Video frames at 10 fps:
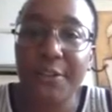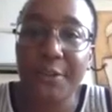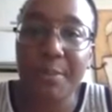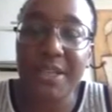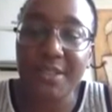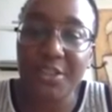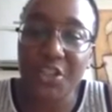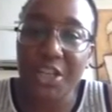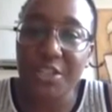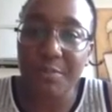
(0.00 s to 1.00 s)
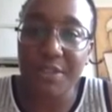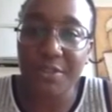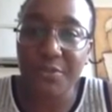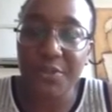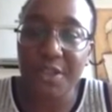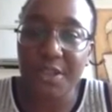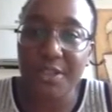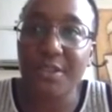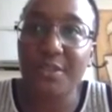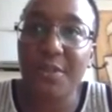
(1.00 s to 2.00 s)
makes a change in mental
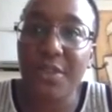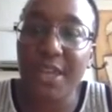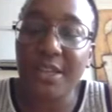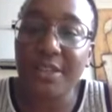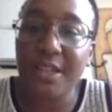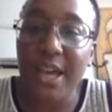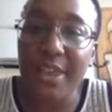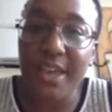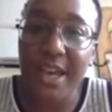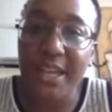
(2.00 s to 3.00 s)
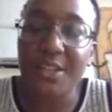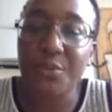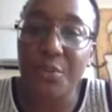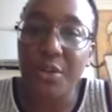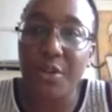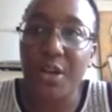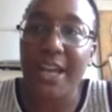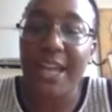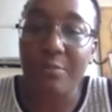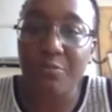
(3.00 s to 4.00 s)
fitness. And things like that is what I
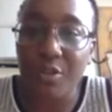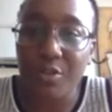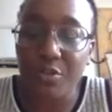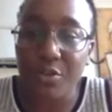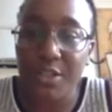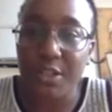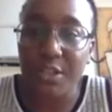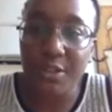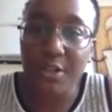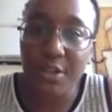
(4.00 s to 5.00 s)
am recording.